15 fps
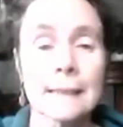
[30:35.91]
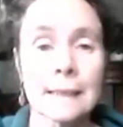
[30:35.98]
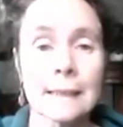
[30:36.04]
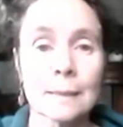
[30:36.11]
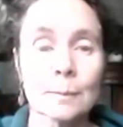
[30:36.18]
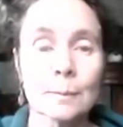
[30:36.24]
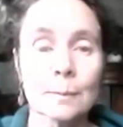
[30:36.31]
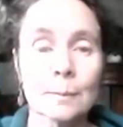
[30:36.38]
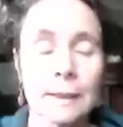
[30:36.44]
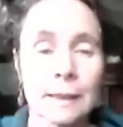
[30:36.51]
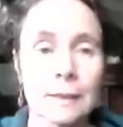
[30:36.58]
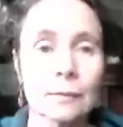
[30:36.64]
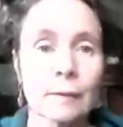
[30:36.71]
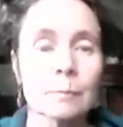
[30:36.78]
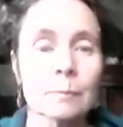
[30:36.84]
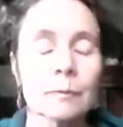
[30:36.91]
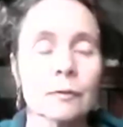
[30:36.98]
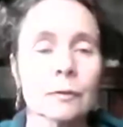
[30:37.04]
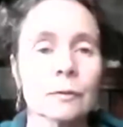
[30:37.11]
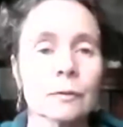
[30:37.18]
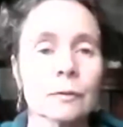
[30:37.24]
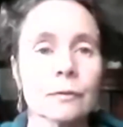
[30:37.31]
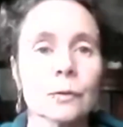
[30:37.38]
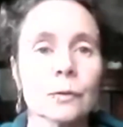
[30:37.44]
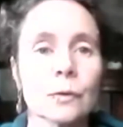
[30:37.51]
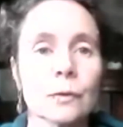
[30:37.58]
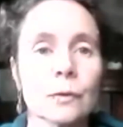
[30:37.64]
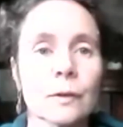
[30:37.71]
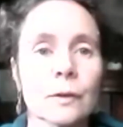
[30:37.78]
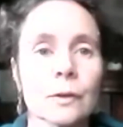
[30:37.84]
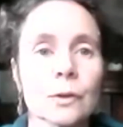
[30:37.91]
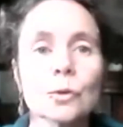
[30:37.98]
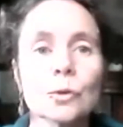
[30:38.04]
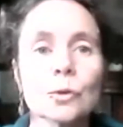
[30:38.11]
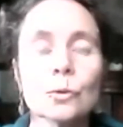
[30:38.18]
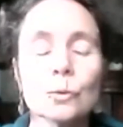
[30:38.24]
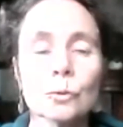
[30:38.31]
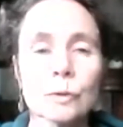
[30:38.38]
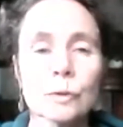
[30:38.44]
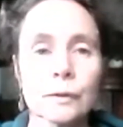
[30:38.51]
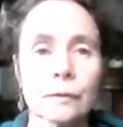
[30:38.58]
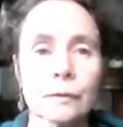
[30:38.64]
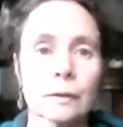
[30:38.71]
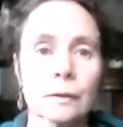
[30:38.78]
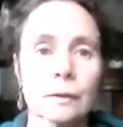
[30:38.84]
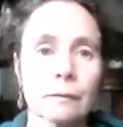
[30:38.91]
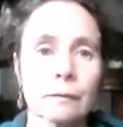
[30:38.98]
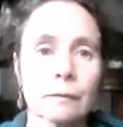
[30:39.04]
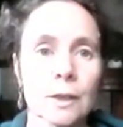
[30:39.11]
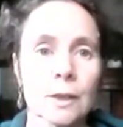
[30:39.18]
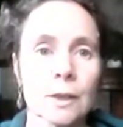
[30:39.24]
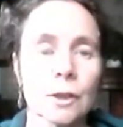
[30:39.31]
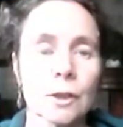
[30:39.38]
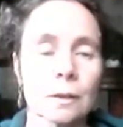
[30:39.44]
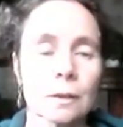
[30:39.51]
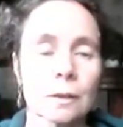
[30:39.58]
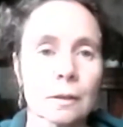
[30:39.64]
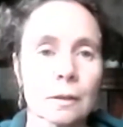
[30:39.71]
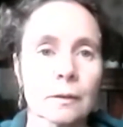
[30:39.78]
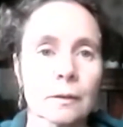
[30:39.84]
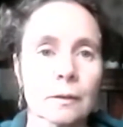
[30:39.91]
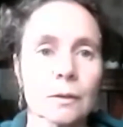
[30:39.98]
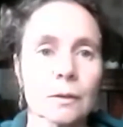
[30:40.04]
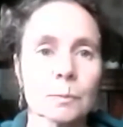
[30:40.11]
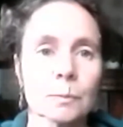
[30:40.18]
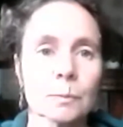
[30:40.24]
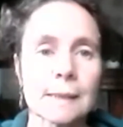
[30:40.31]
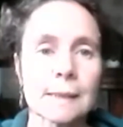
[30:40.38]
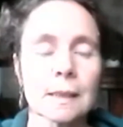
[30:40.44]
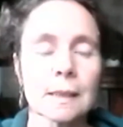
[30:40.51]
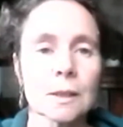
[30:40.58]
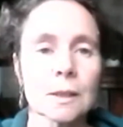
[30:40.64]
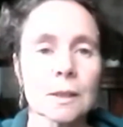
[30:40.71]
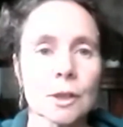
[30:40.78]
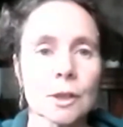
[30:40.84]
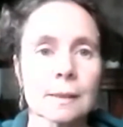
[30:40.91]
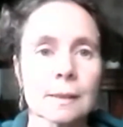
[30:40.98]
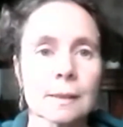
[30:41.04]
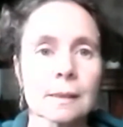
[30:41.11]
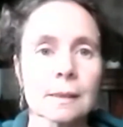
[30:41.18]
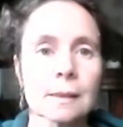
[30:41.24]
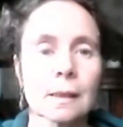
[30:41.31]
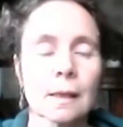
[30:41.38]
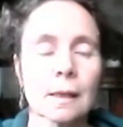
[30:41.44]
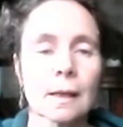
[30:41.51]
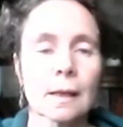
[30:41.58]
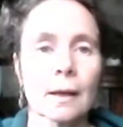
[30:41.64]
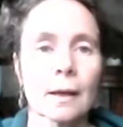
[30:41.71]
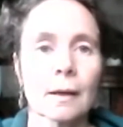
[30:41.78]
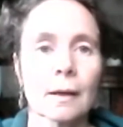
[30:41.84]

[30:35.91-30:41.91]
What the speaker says: really deeply grateful for the tools for reflection that the Buddhist teachings